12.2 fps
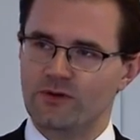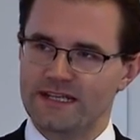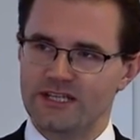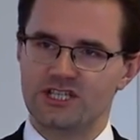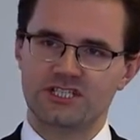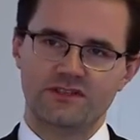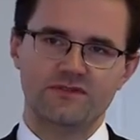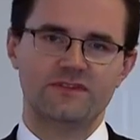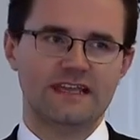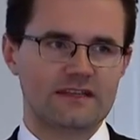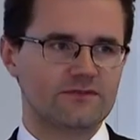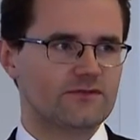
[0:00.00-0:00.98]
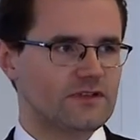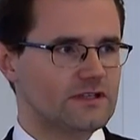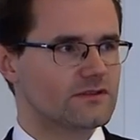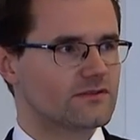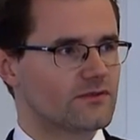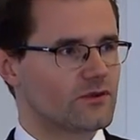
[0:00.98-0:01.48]
really shift that
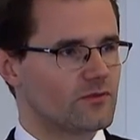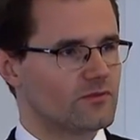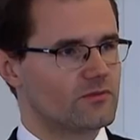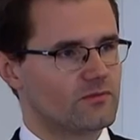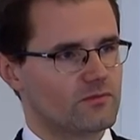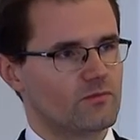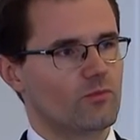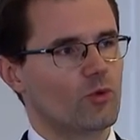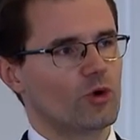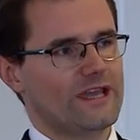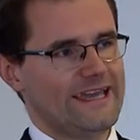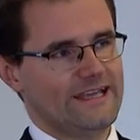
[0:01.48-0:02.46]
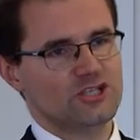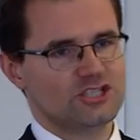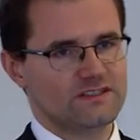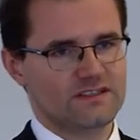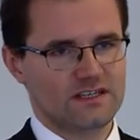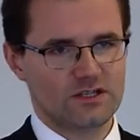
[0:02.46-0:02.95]
field from more
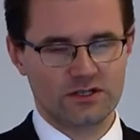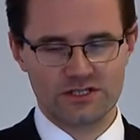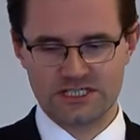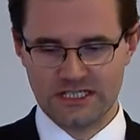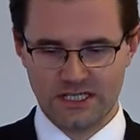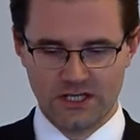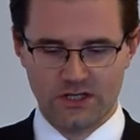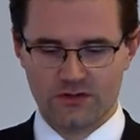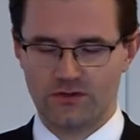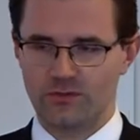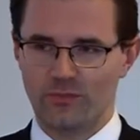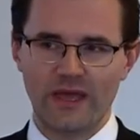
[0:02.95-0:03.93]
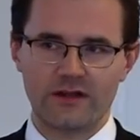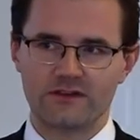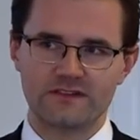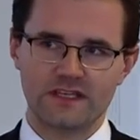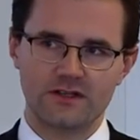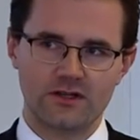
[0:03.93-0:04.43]
ancient technology to better
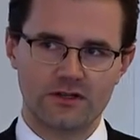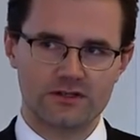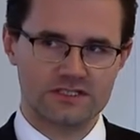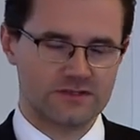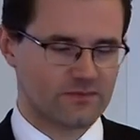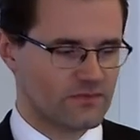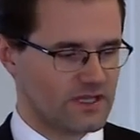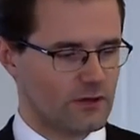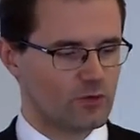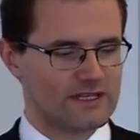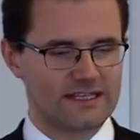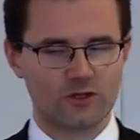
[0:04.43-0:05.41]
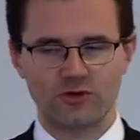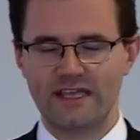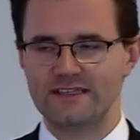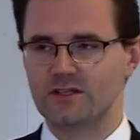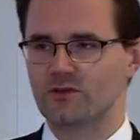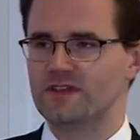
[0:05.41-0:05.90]
technology and really
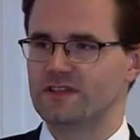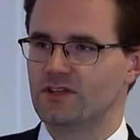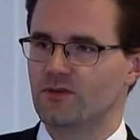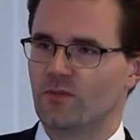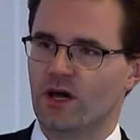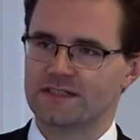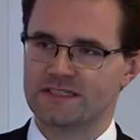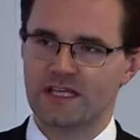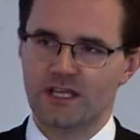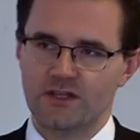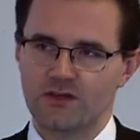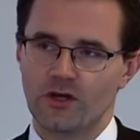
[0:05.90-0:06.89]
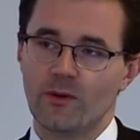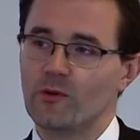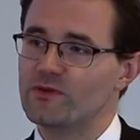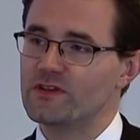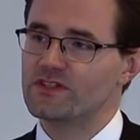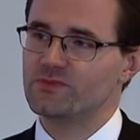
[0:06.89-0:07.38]
create the critical mass to come
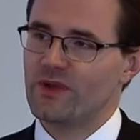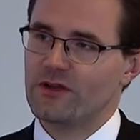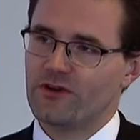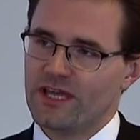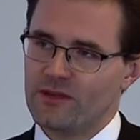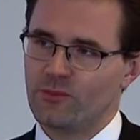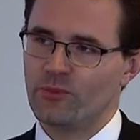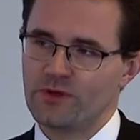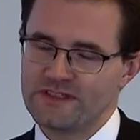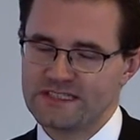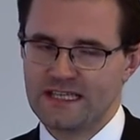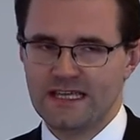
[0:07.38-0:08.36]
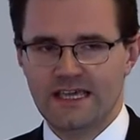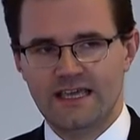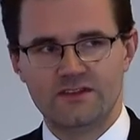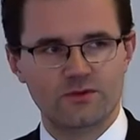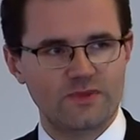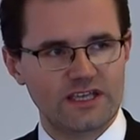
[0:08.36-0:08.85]
up with those better endpoints
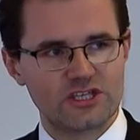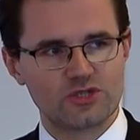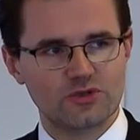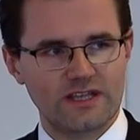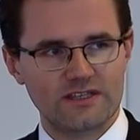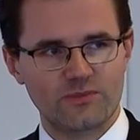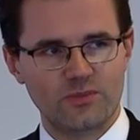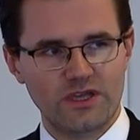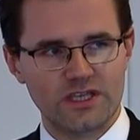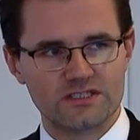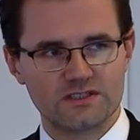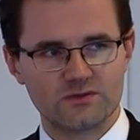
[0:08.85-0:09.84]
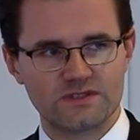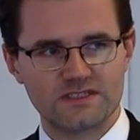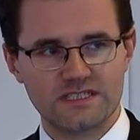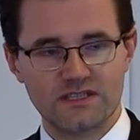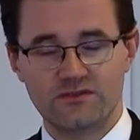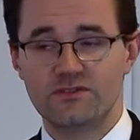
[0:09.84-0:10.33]
and to make sure that the patients
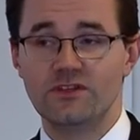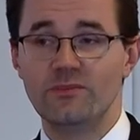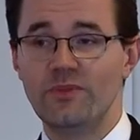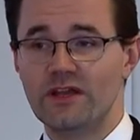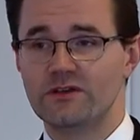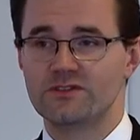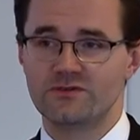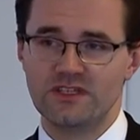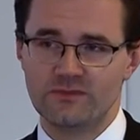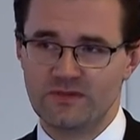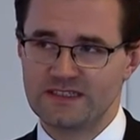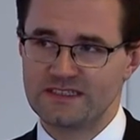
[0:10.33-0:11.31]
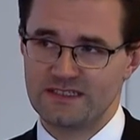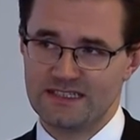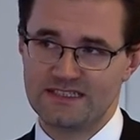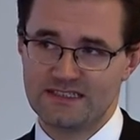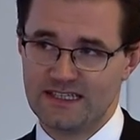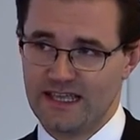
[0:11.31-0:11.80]
receive the better treatments,
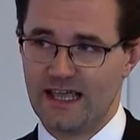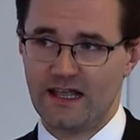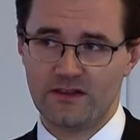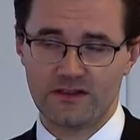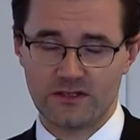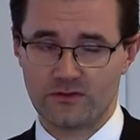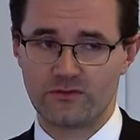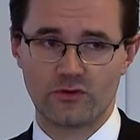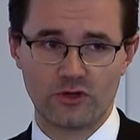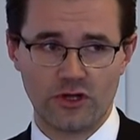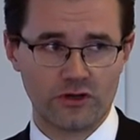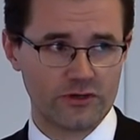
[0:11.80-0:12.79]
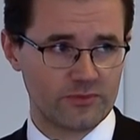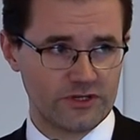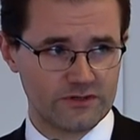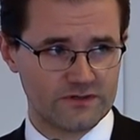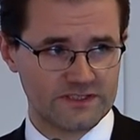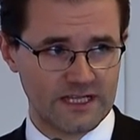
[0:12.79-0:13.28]
they stay healthier for a longer
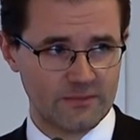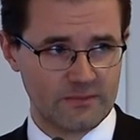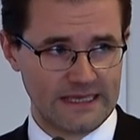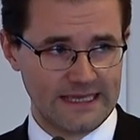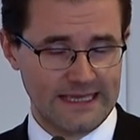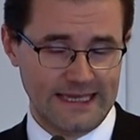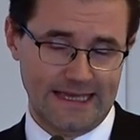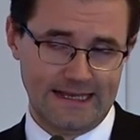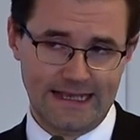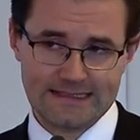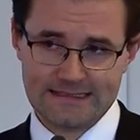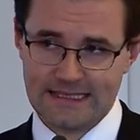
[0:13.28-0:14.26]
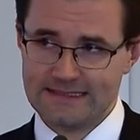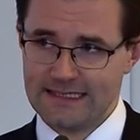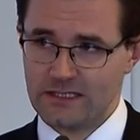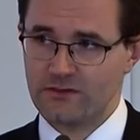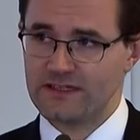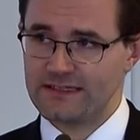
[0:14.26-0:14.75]
period of time. And that, at
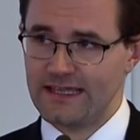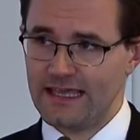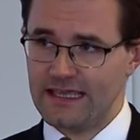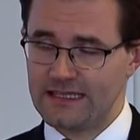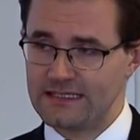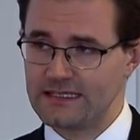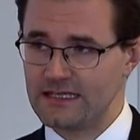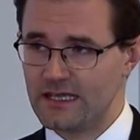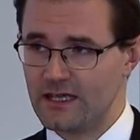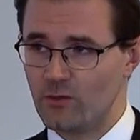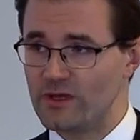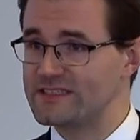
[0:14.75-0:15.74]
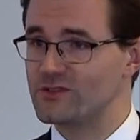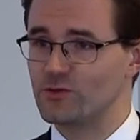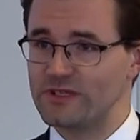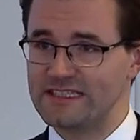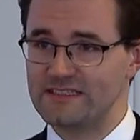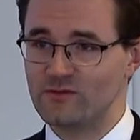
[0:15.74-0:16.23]
the end of the day, was the
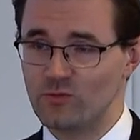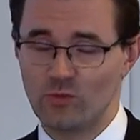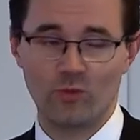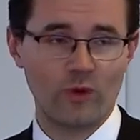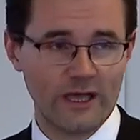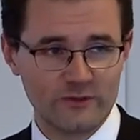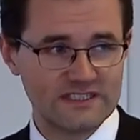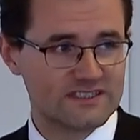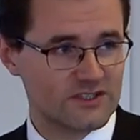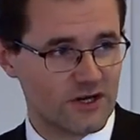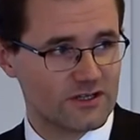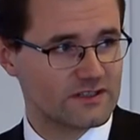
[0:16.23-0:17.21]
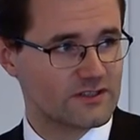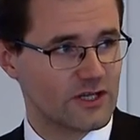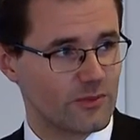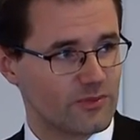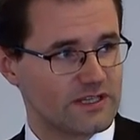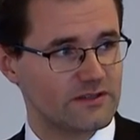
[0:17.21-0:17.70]
reason why we started the
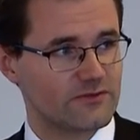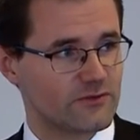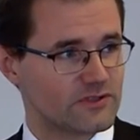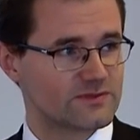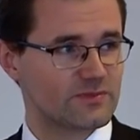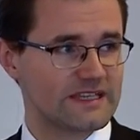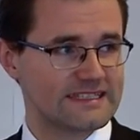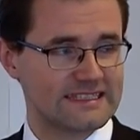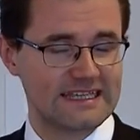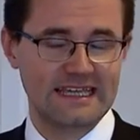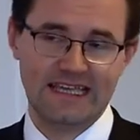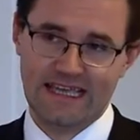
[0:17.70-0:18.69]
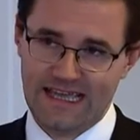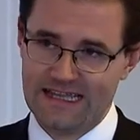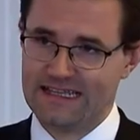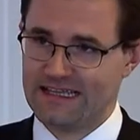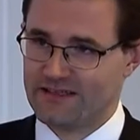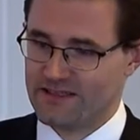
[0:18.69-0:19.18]
company in the first place.
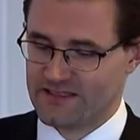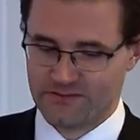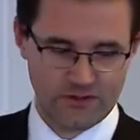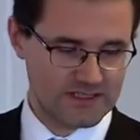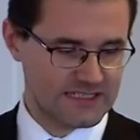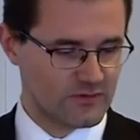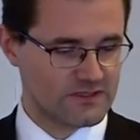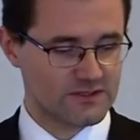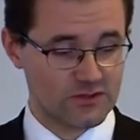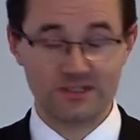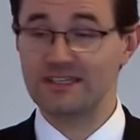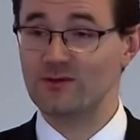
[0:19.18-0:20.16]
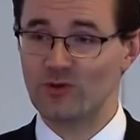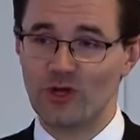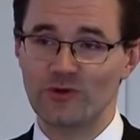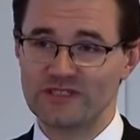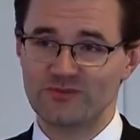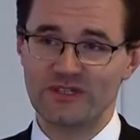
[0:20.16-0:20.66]
And as far as I'm concerned, it will
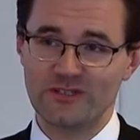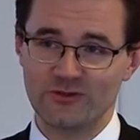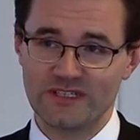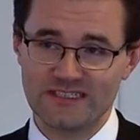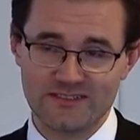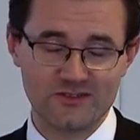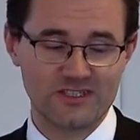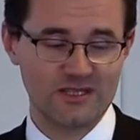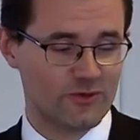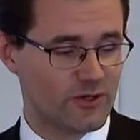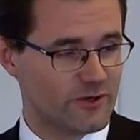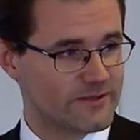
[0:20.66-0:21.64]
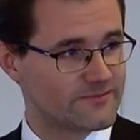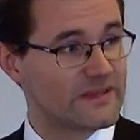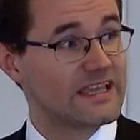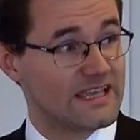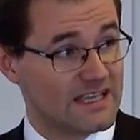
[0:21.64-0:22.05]
always be the reason to keep going.